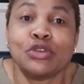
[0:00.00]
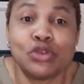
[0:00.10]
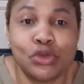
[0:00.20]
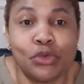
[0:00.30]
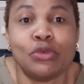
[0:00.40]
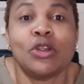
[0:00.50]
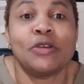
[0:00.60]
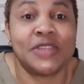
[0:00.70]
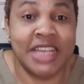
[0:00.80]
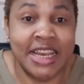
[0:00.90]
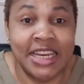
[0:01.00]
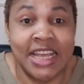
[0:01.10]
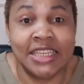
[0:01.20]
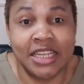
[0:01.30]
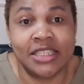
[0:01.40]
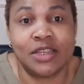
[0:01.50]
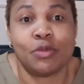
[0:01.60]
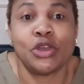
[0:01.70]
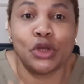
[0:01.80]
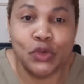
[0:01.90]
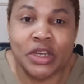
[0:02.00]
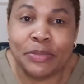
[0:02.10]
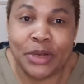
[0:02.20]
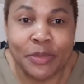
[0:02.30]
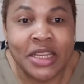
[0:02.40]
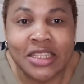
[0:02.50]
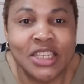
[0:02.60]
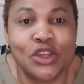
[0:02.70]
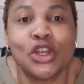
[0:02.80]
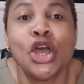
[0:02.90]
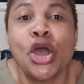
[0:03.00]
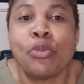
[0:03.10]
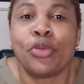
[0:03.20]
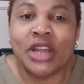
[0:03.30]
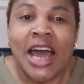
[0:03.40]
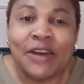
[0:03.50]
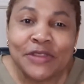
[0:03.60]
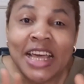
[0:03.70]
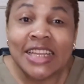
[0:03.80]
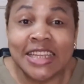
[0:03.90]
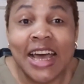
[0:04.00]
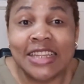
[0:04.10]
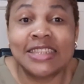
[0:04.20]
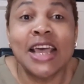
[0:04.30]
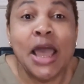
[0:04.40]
to the rule of signing and dating when you're doing implementation. But after that,